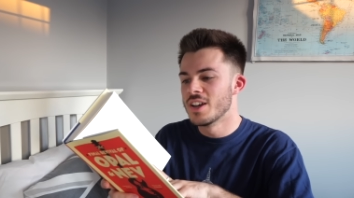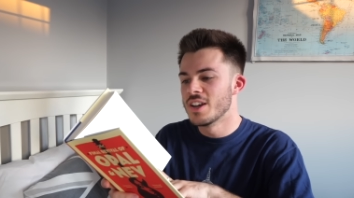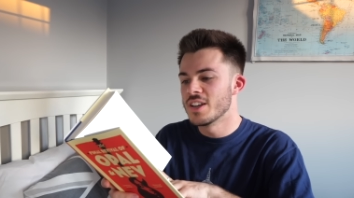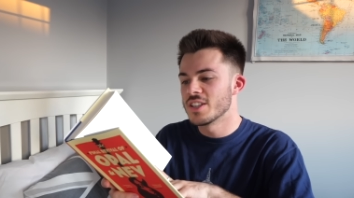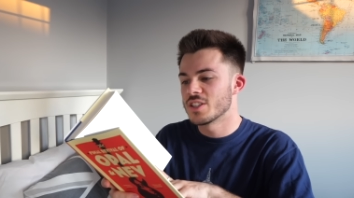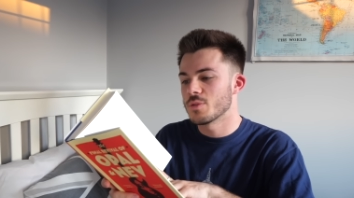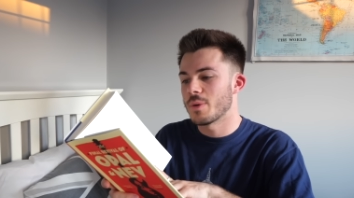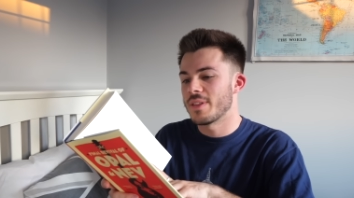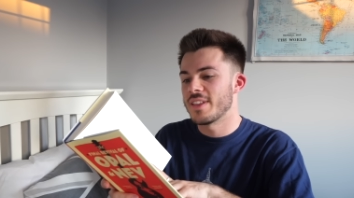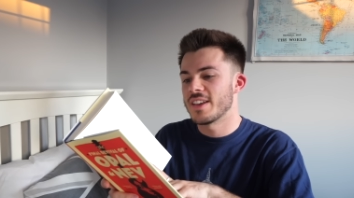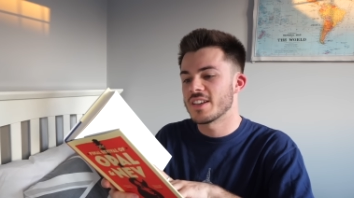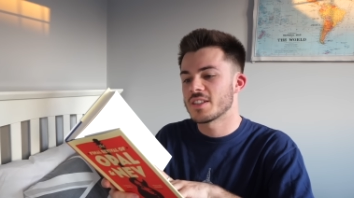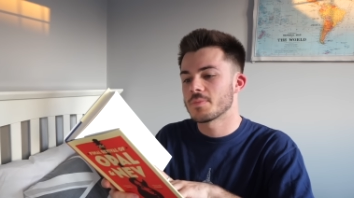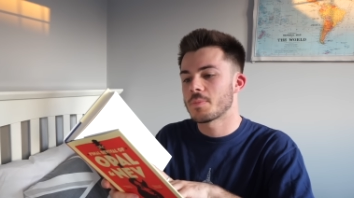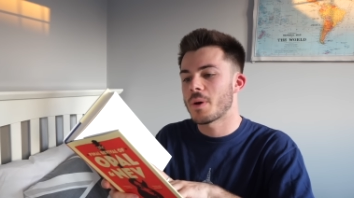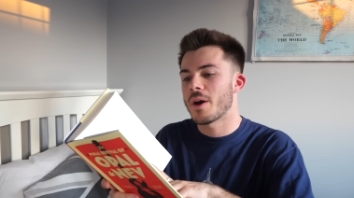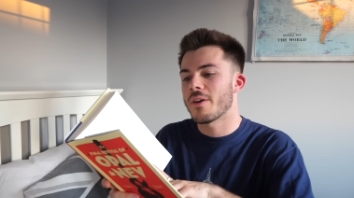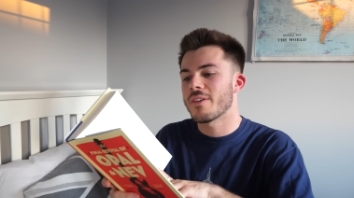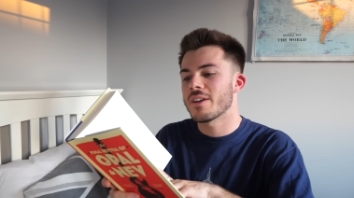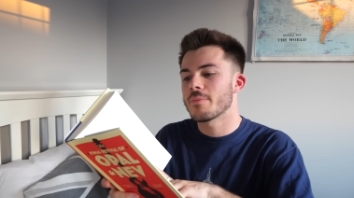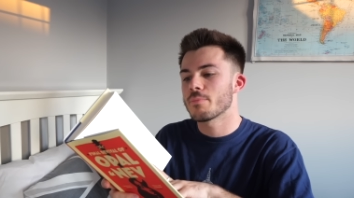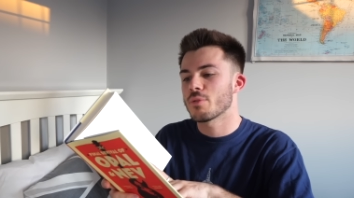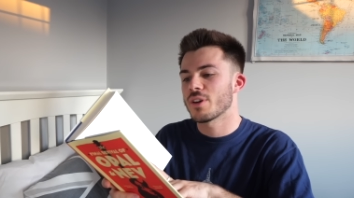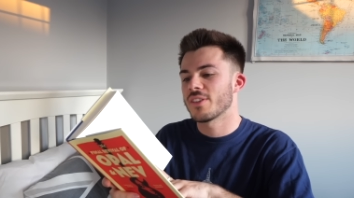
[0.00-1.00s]
so when the
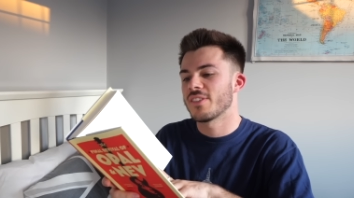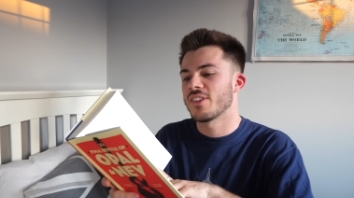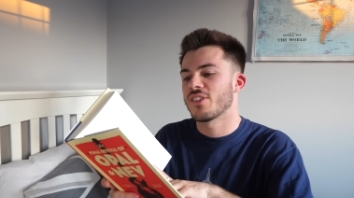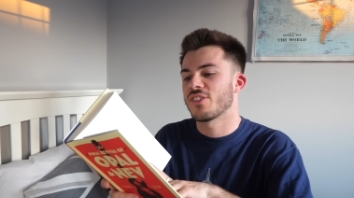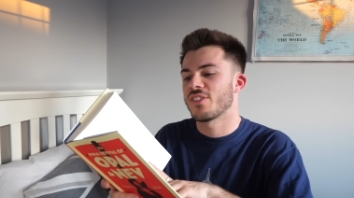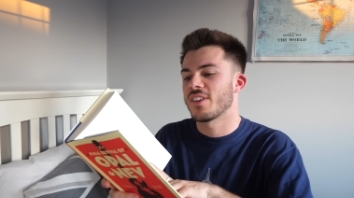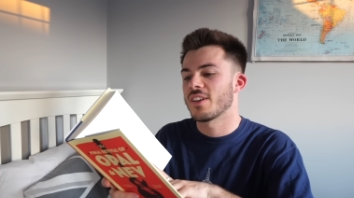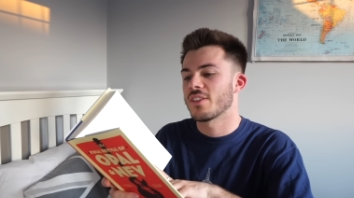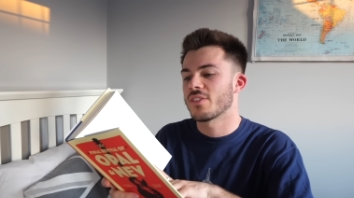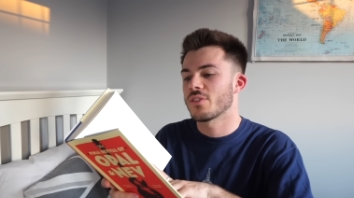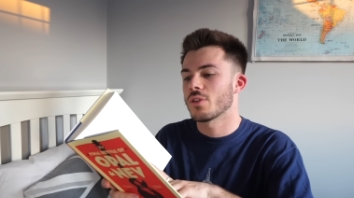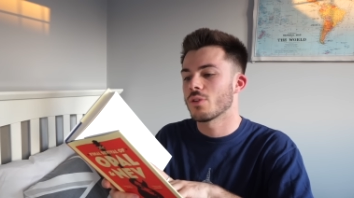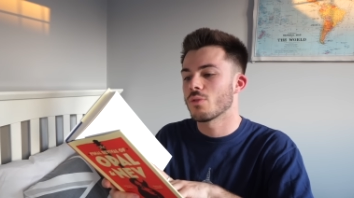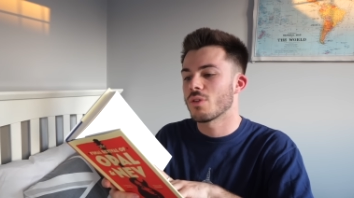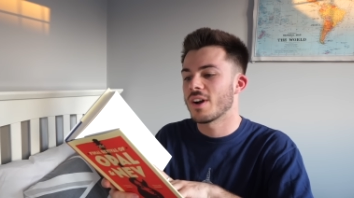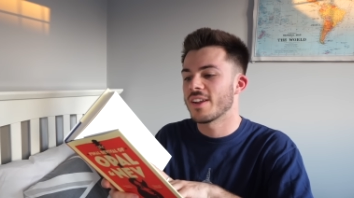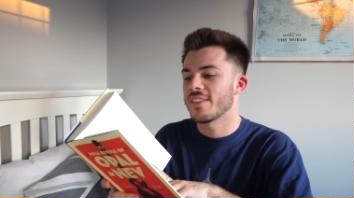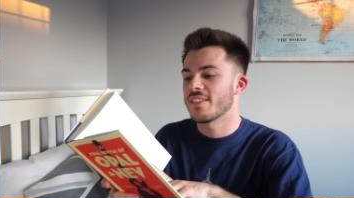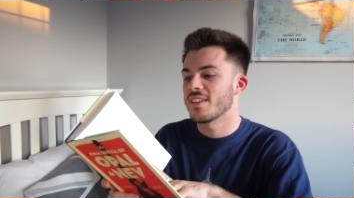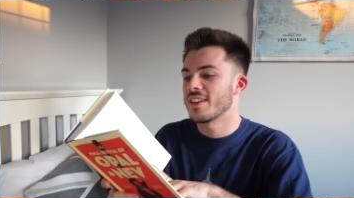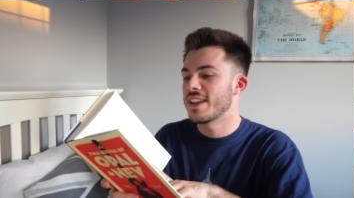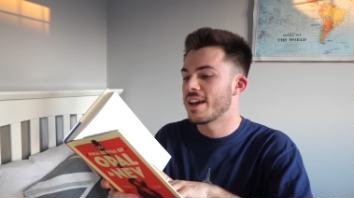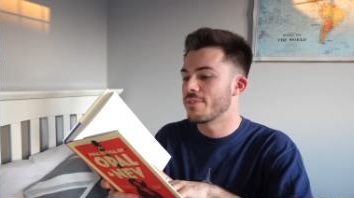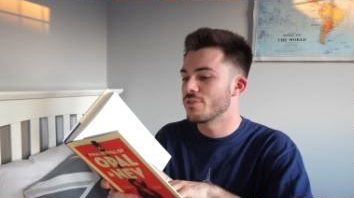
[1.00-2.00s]
aspiring British
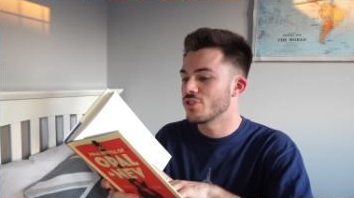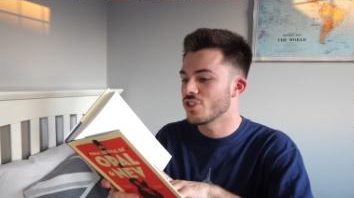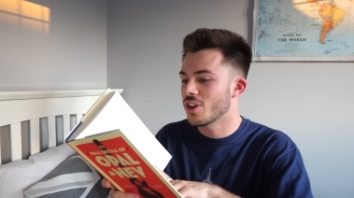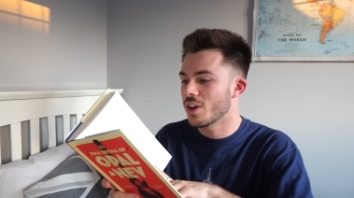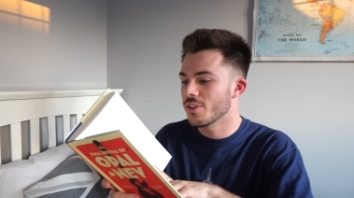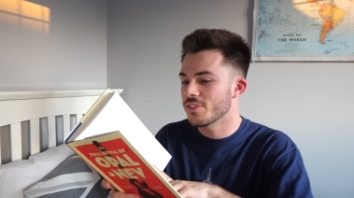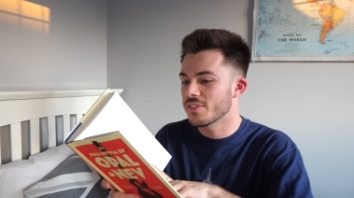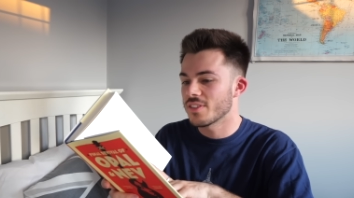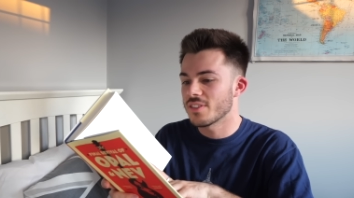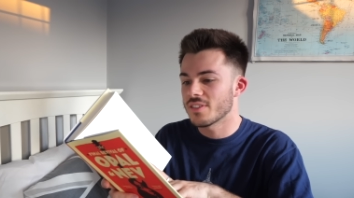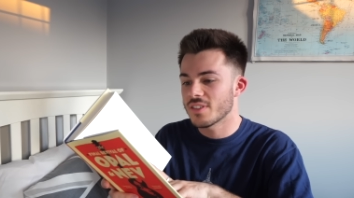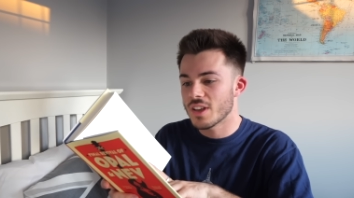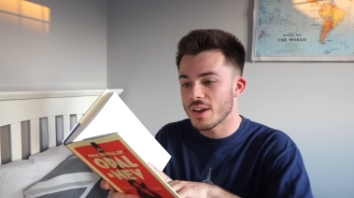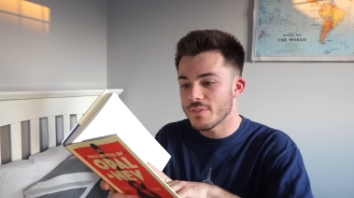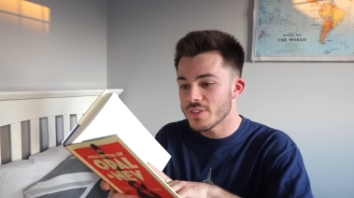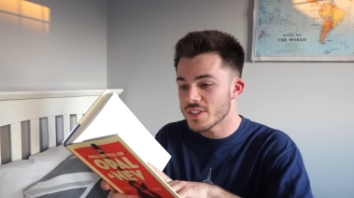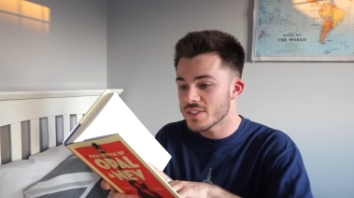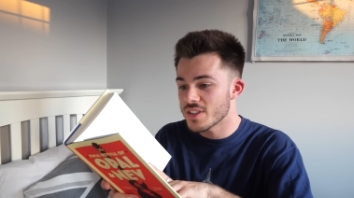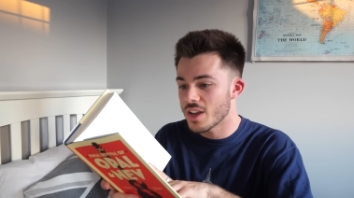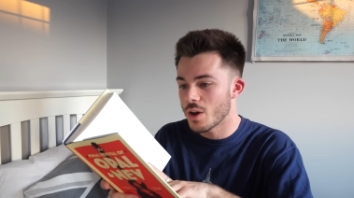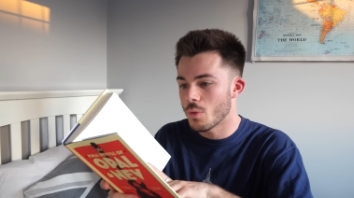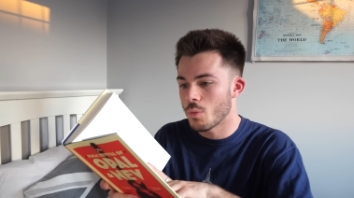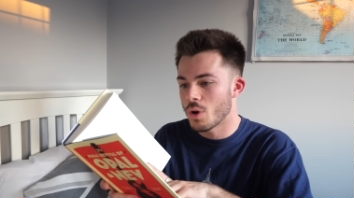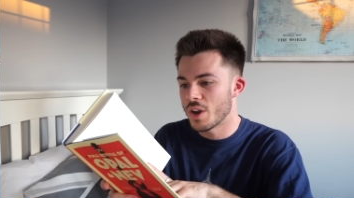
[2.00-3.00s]
singer-songwriter Nev Charles
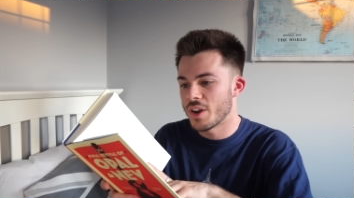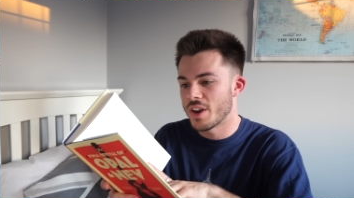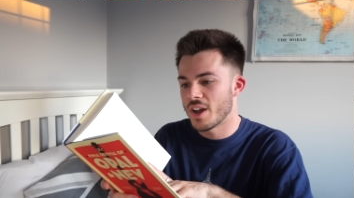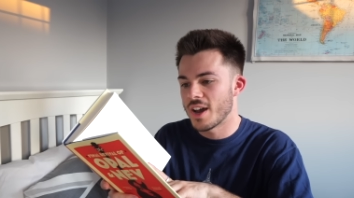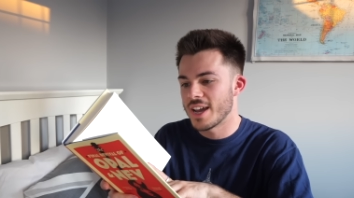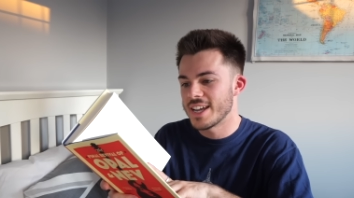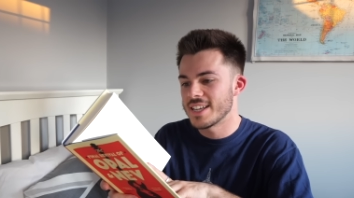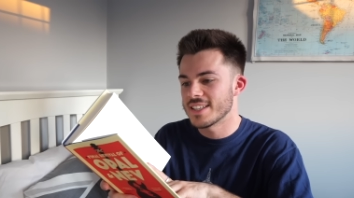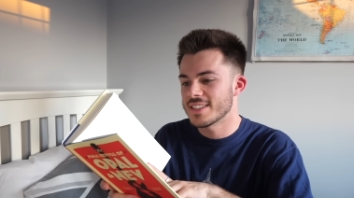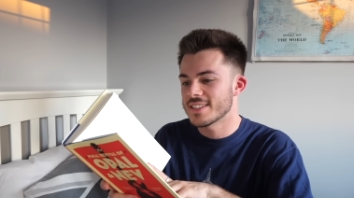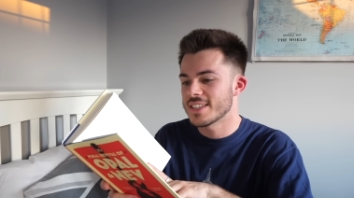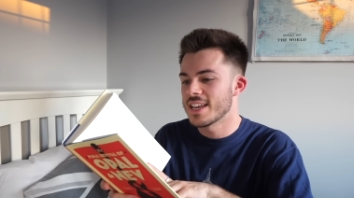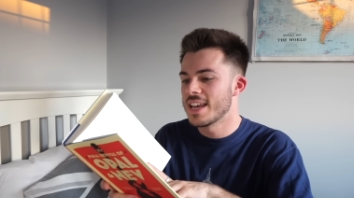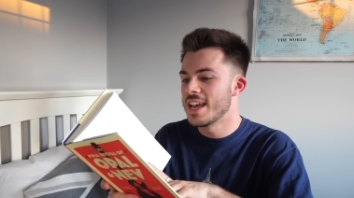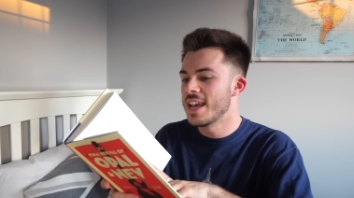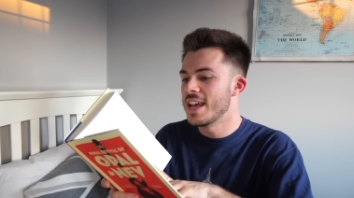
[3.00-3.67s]
discovers her one night,